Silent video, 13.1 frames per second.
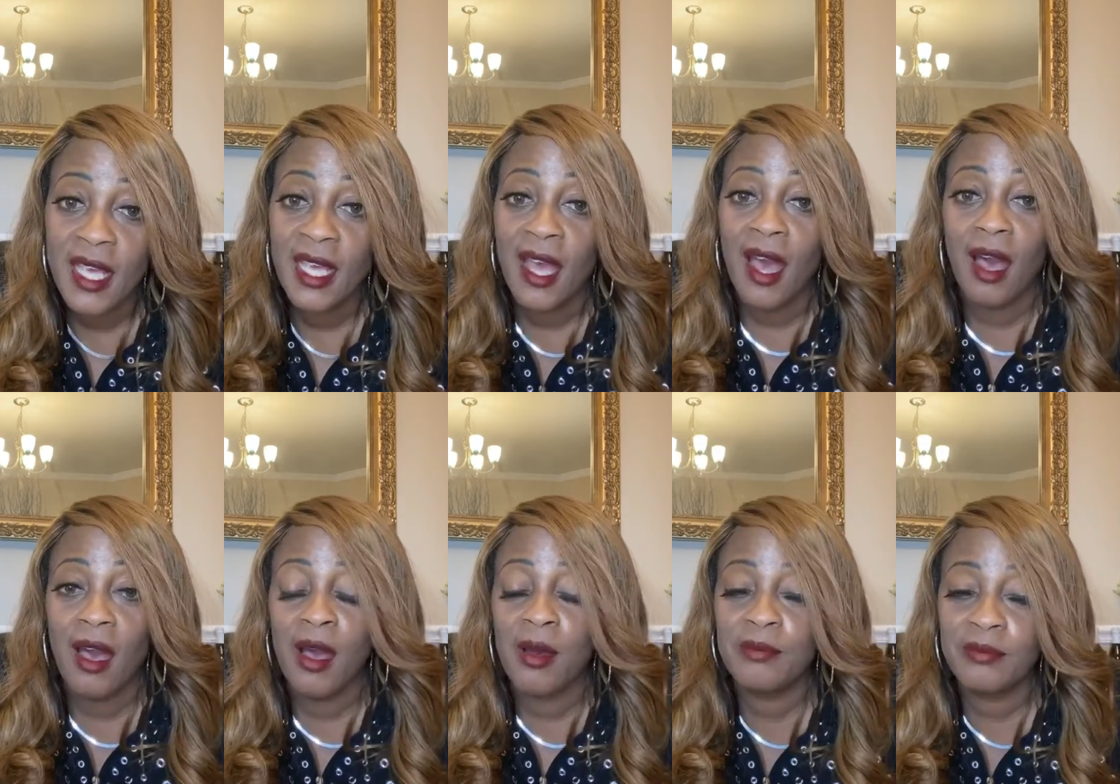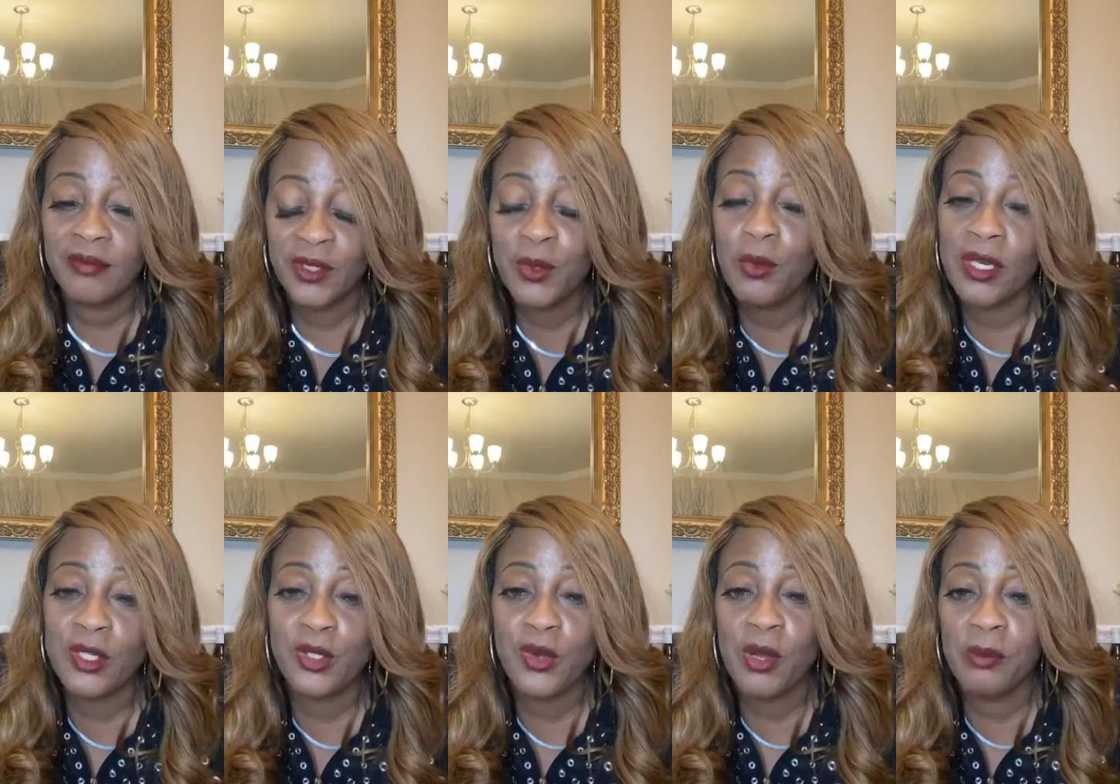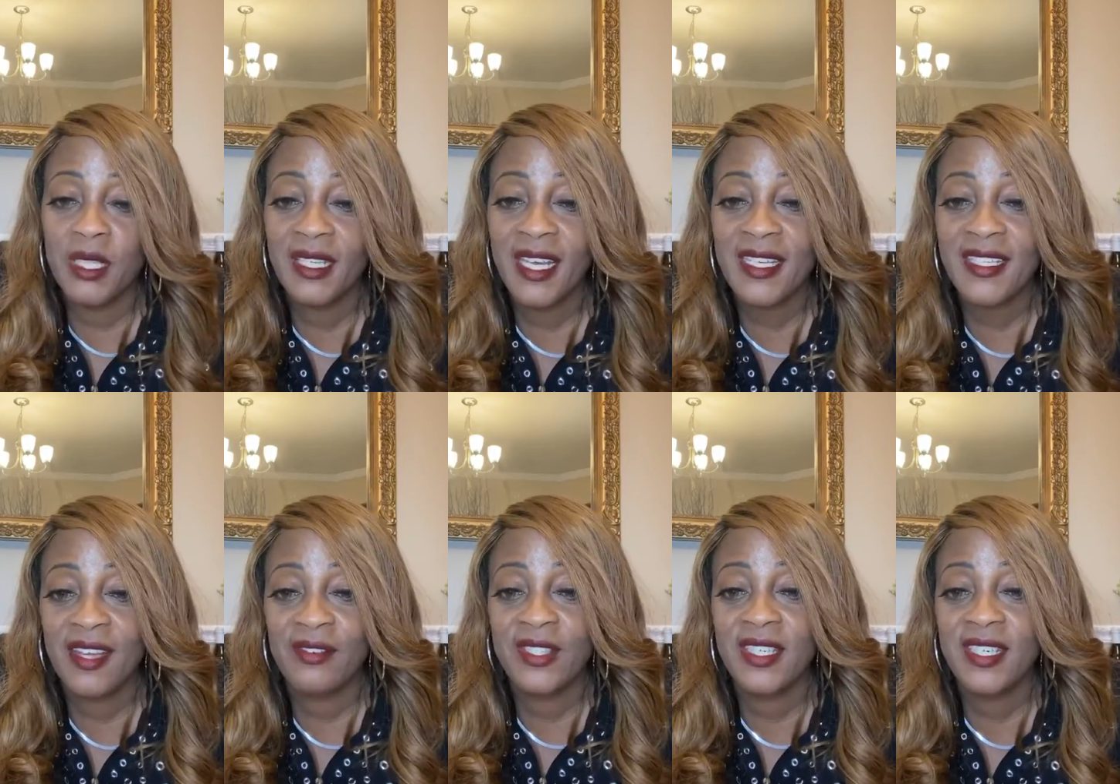Um, you want to join me in Next Level
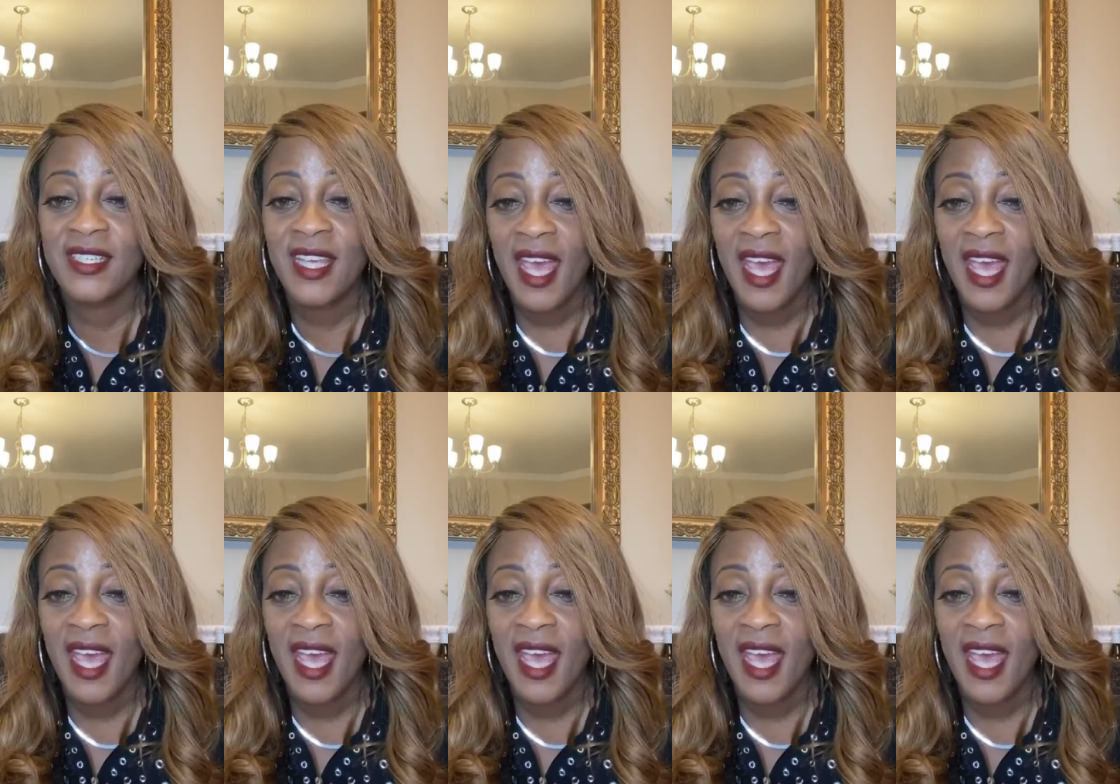Chicks.